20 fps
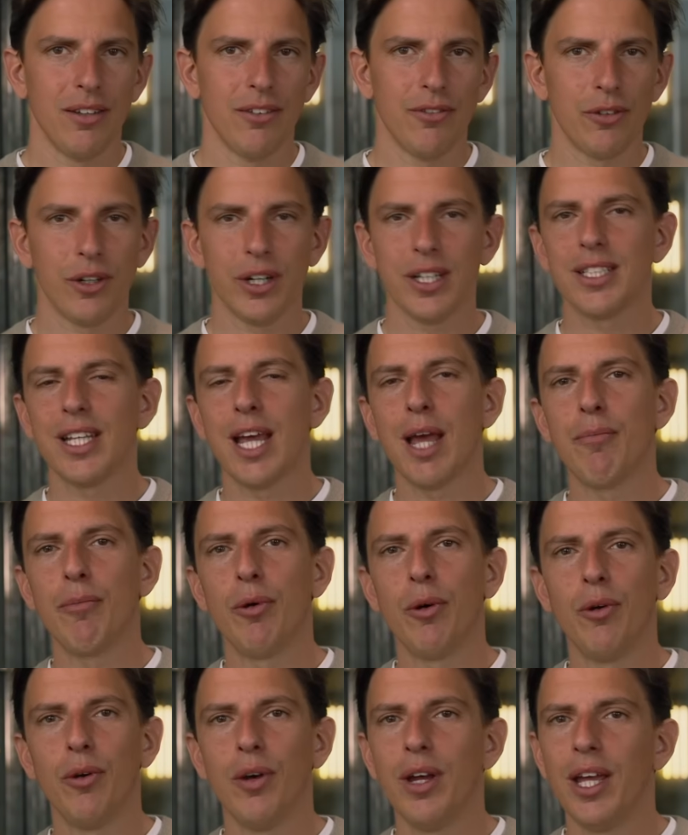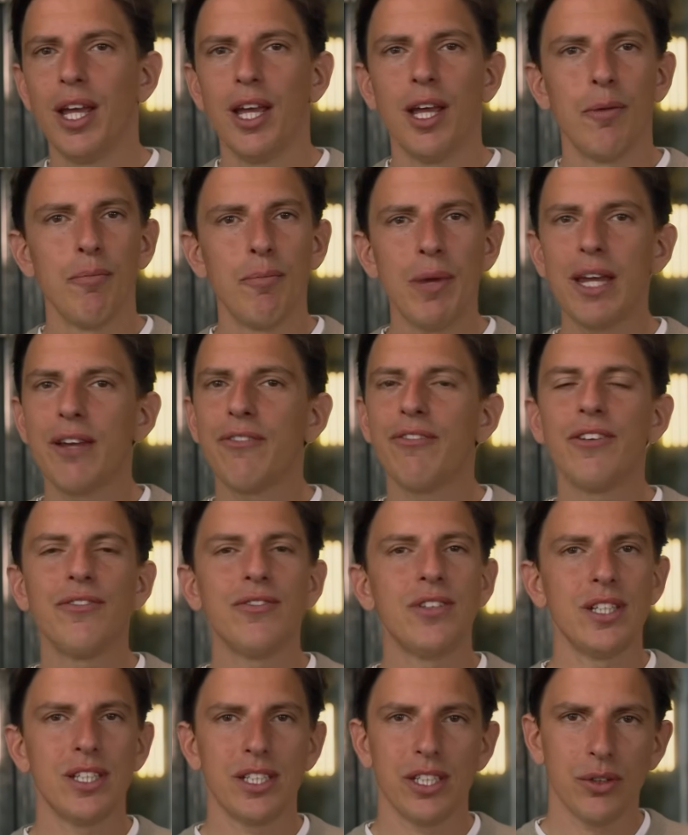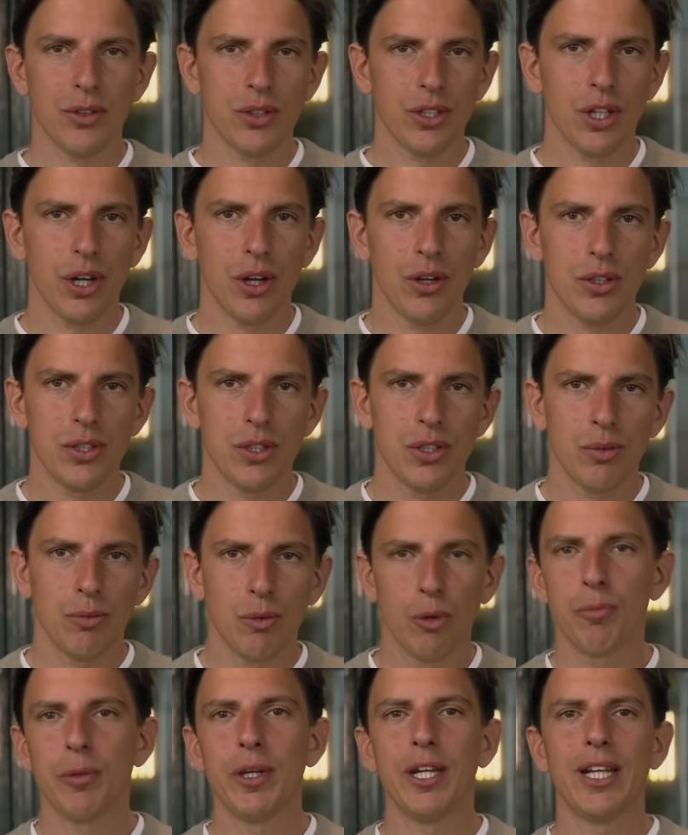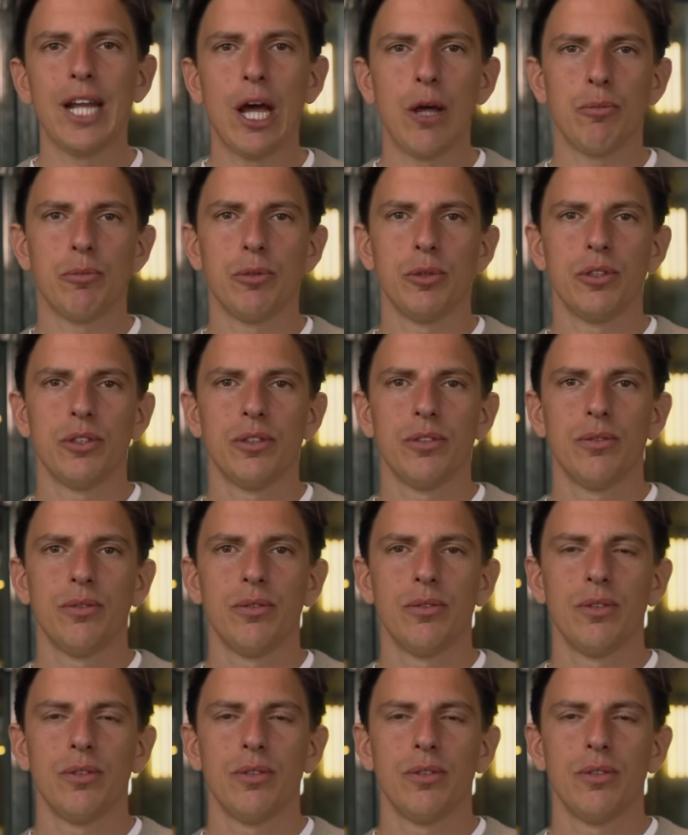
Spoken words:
For example, make 50 sales calls will be an output.